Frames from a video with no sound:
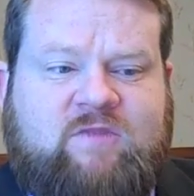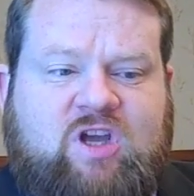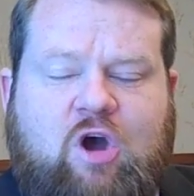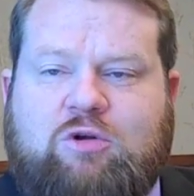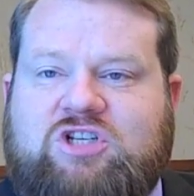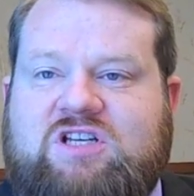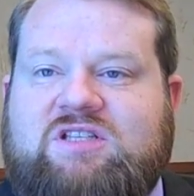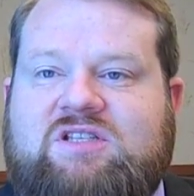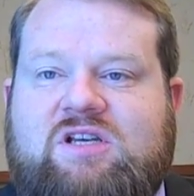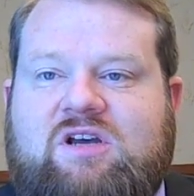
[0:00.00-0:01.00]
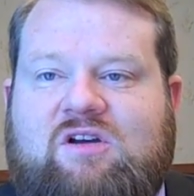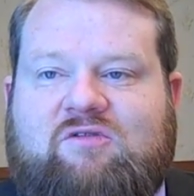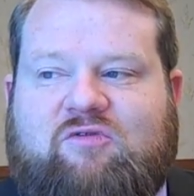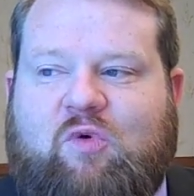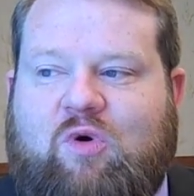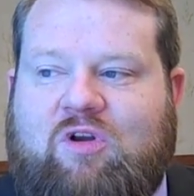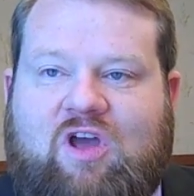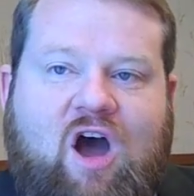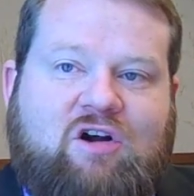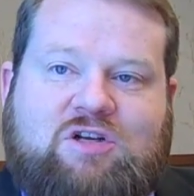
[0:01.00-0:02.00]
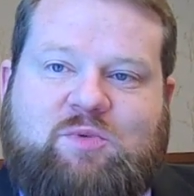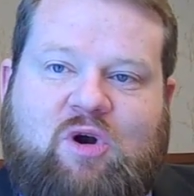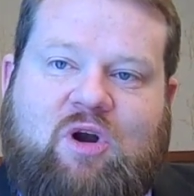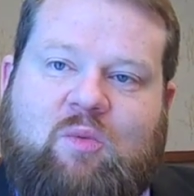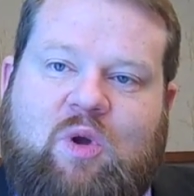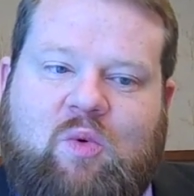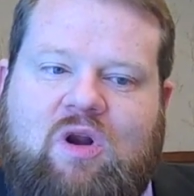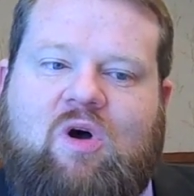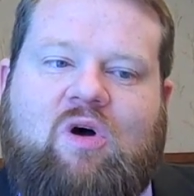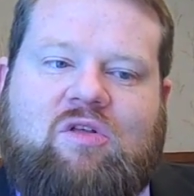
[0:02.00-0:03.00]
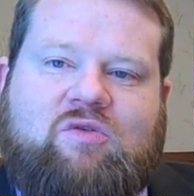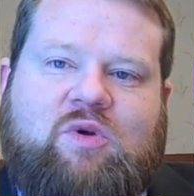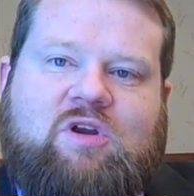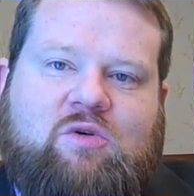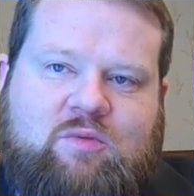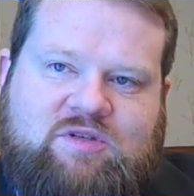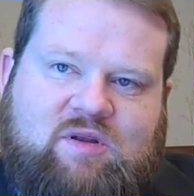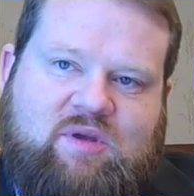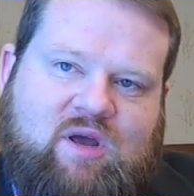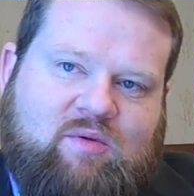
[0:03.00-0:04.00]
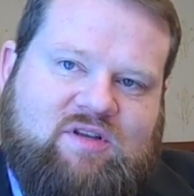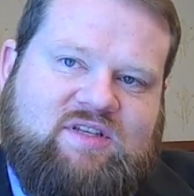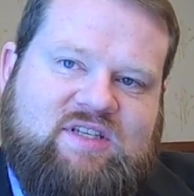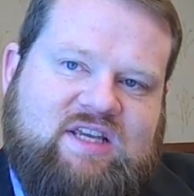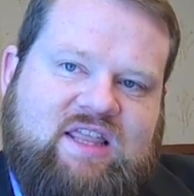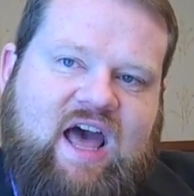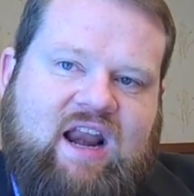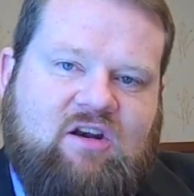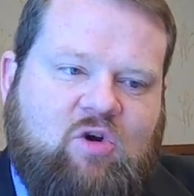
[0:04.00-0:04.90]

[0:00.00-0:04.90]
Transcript: coaches for the honors program, we want all 3 groups to be able to see that and